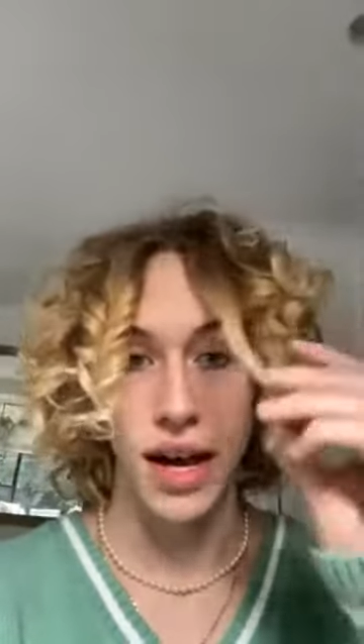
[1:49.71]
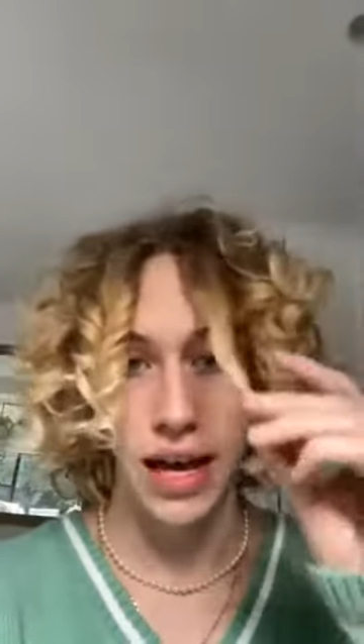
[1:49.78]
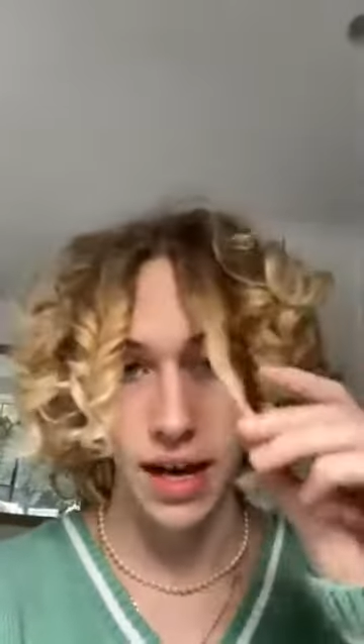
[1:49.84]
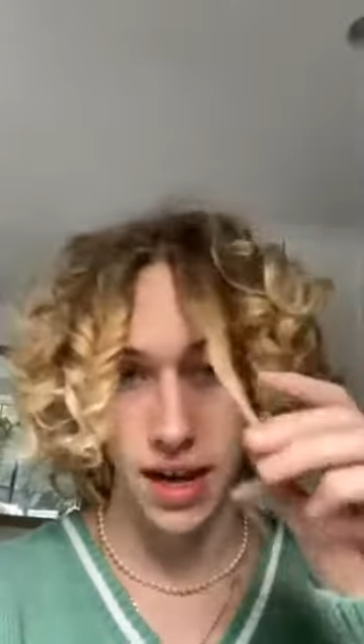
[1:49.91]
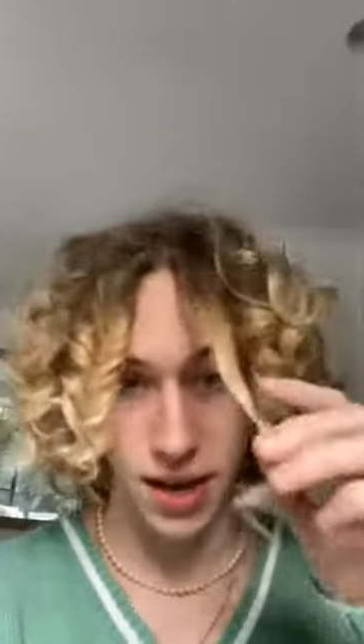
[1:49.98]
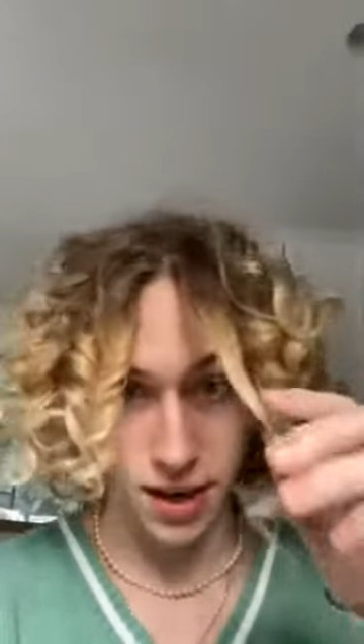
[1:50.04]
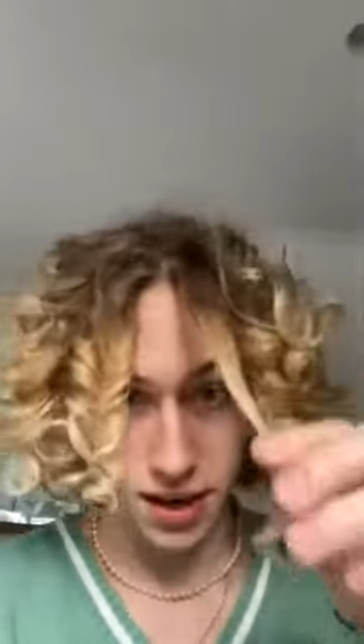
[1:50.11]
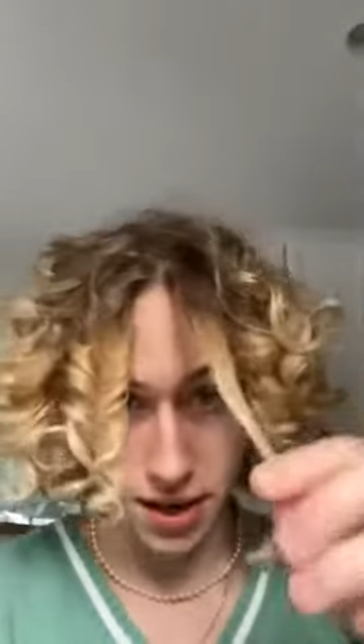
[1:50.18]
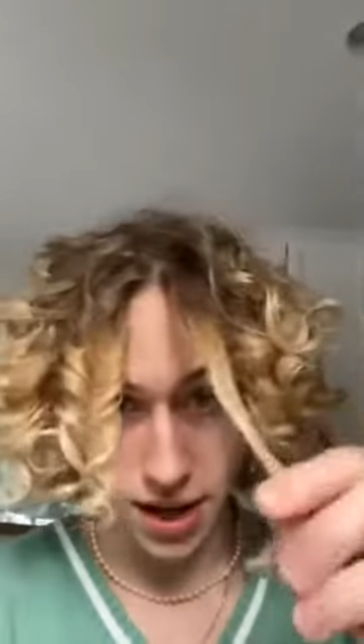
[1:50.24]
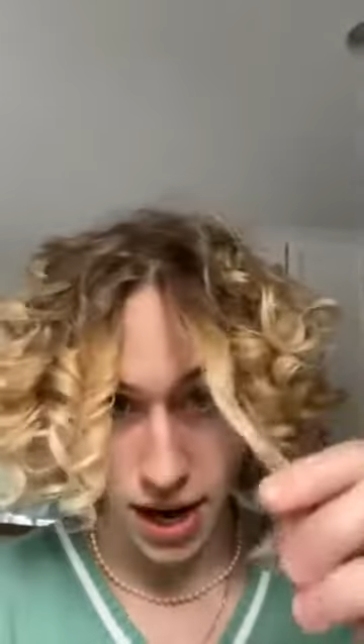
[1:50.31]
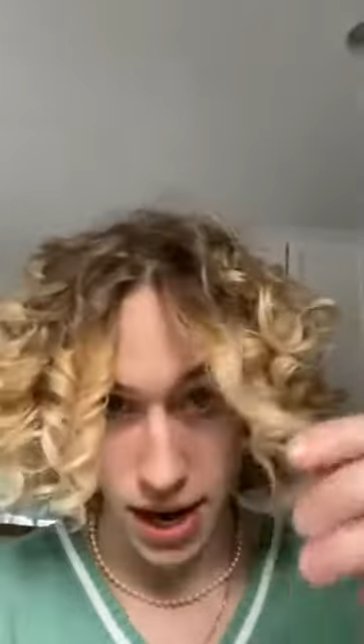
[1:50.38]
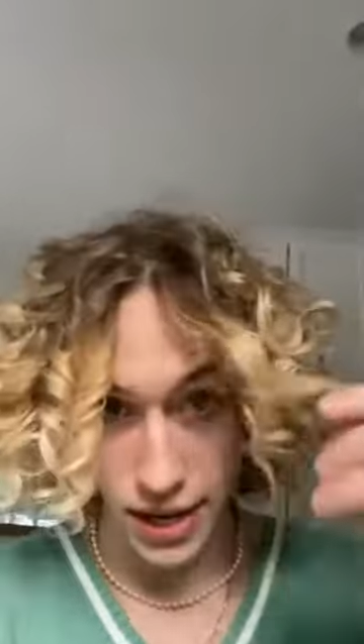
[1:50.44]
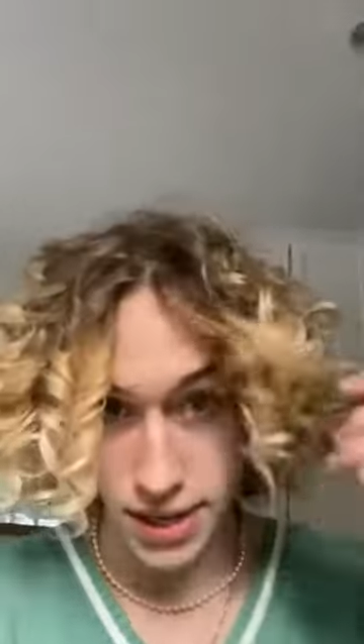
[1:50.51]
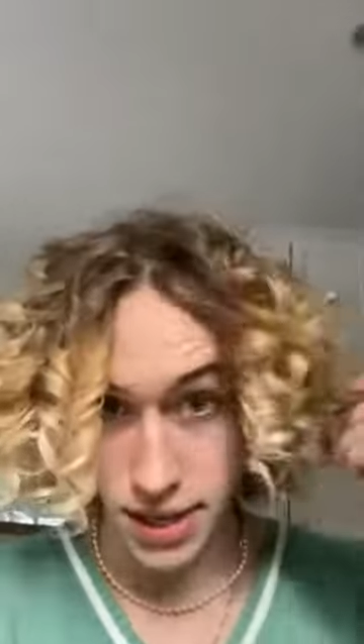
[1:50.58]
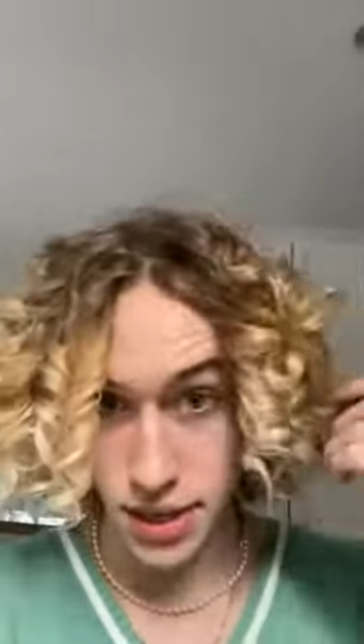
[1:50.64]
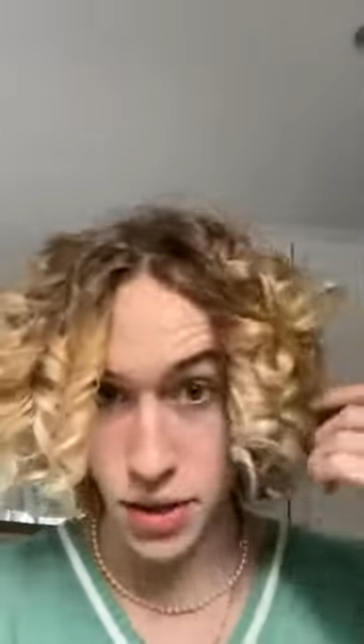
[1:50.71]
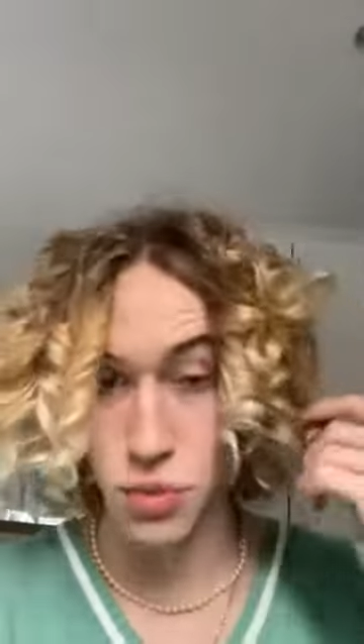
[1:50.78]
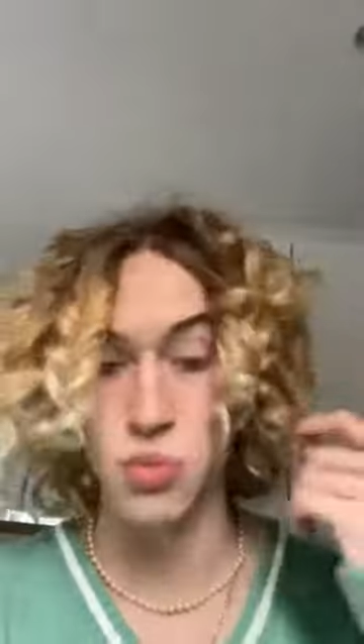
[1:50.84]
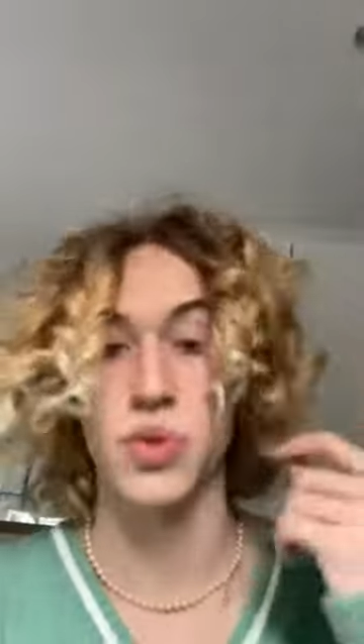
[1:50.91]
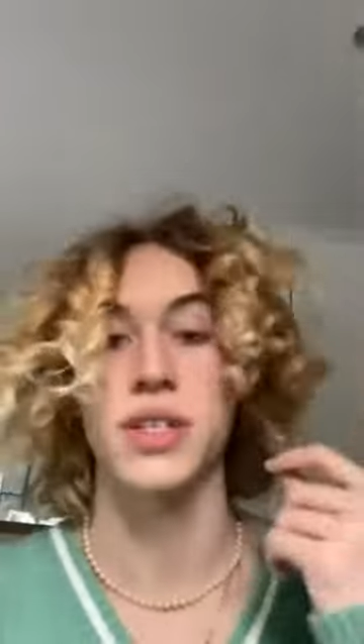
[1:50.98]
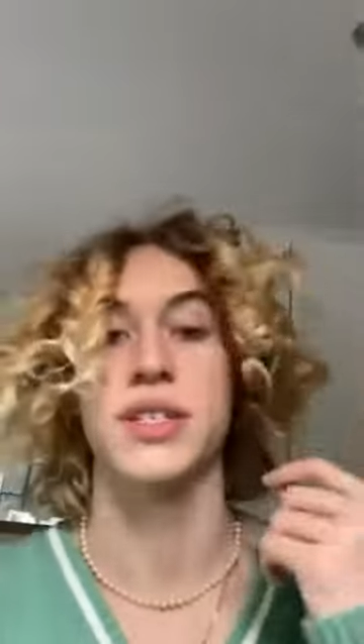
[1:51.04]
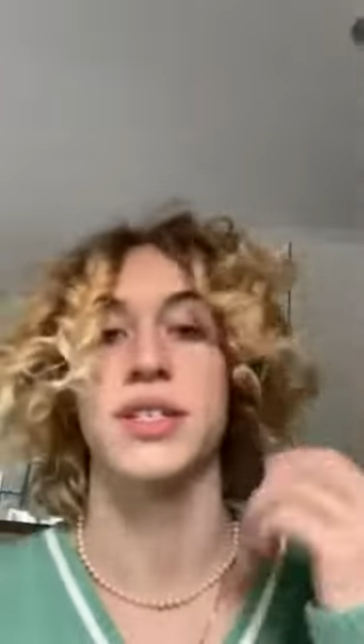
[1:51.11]
and I
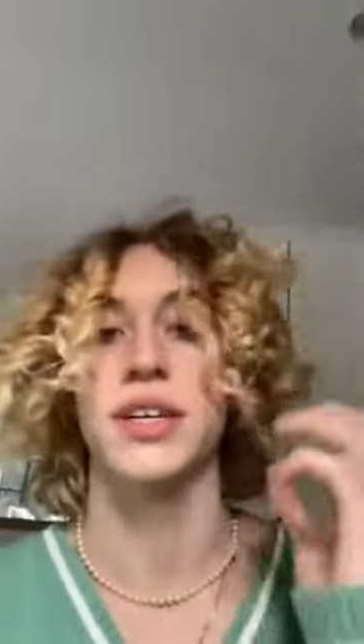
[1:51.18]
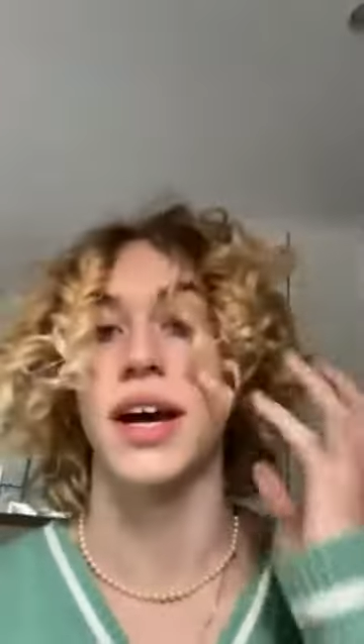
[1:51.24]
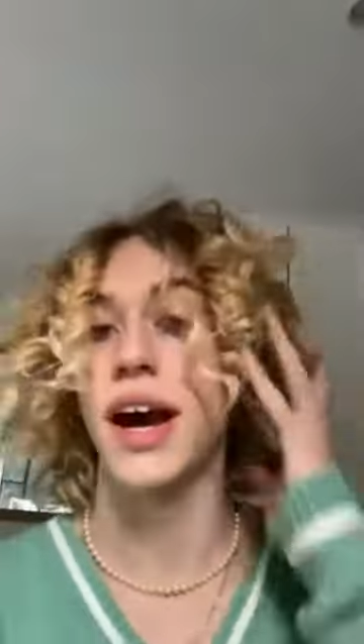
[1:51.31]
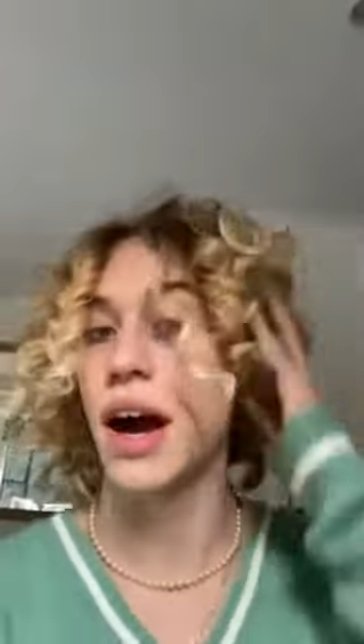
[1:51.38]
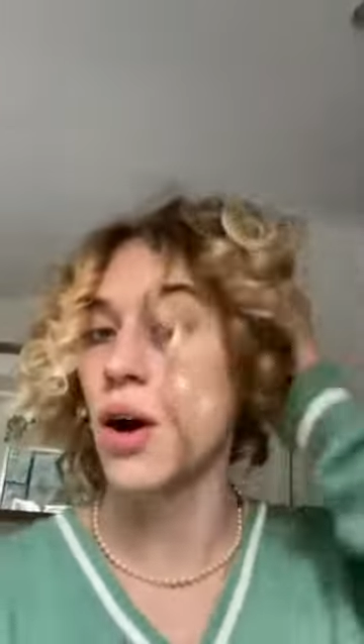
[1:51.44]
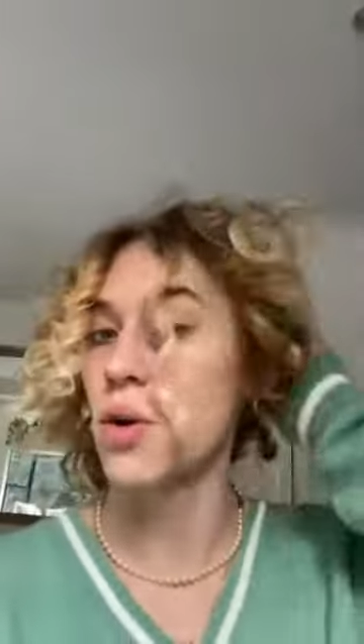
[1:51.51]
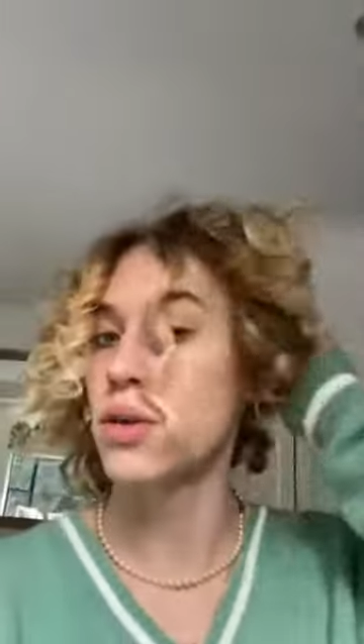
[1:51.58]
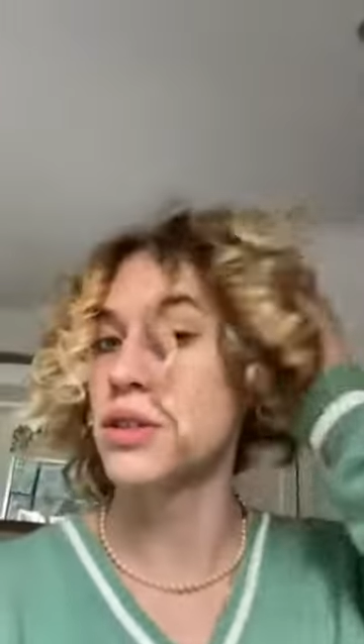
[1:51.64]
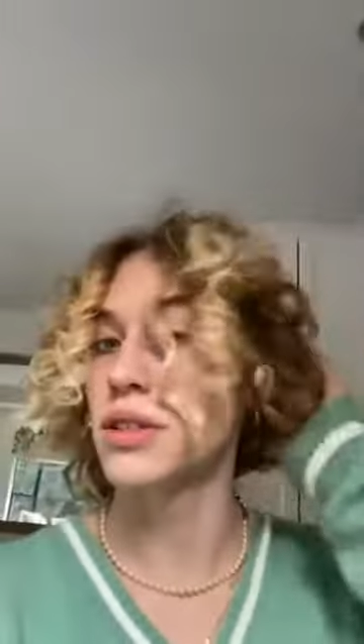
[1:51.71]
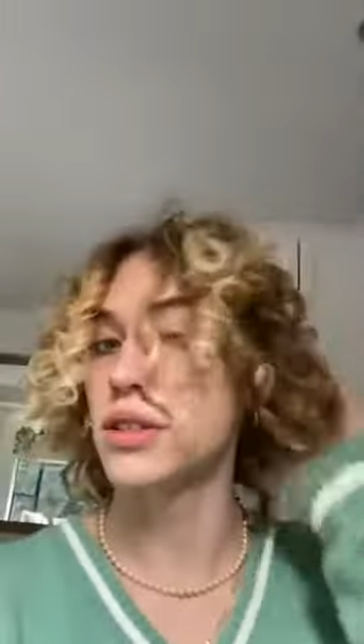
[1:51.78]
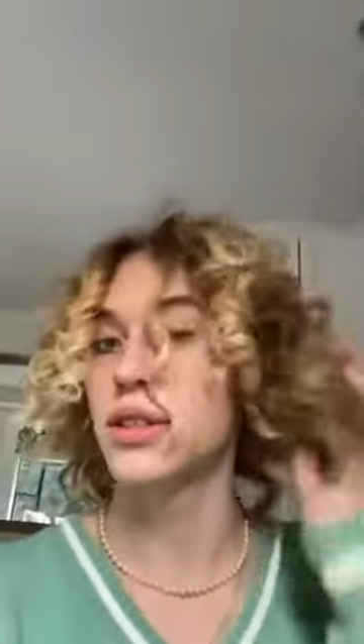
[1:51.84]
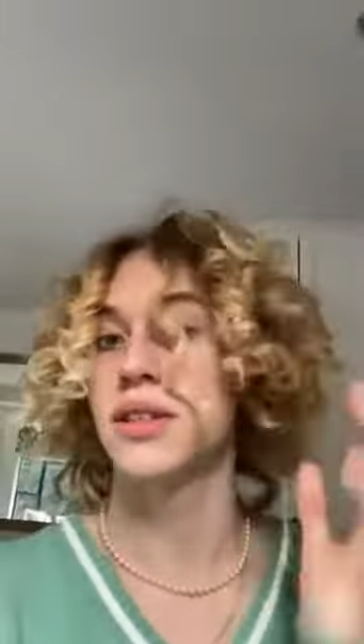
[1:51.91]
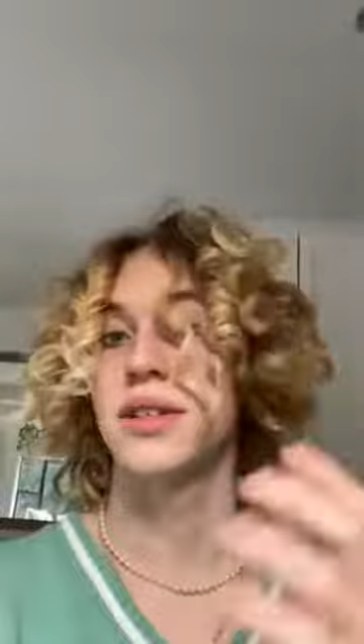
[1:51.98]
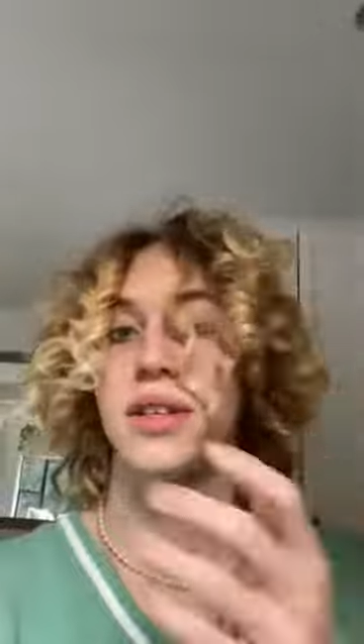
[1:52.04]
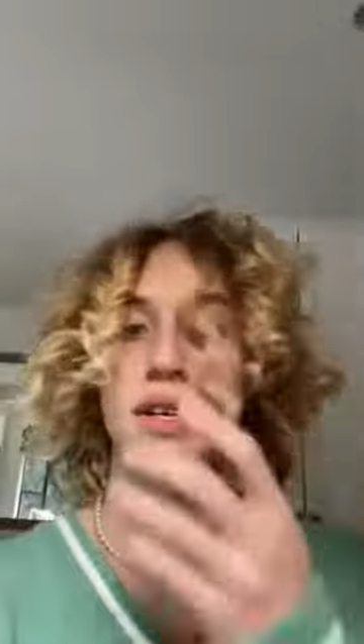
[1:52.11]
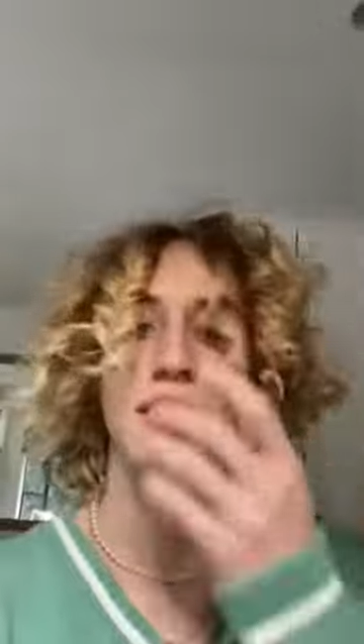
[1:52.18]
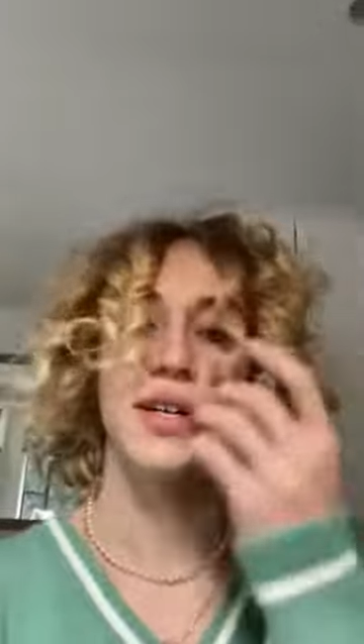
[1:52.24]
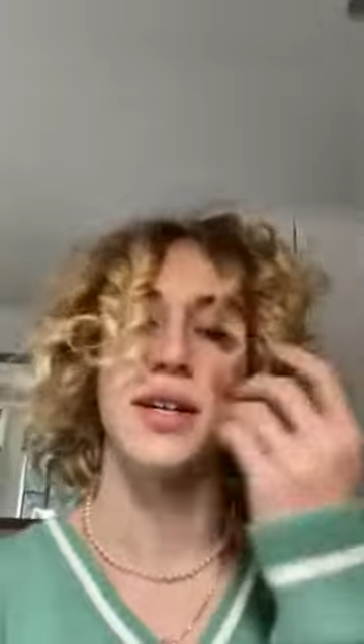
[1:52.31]
didn't rinse it out